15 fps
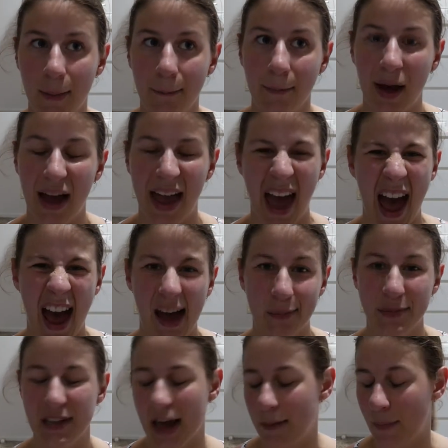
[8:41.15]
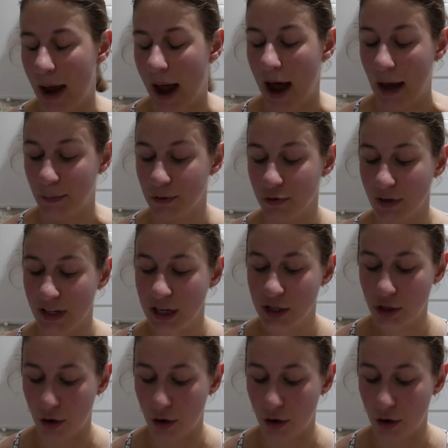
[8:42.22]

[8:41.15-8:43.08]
my abs and my arms really.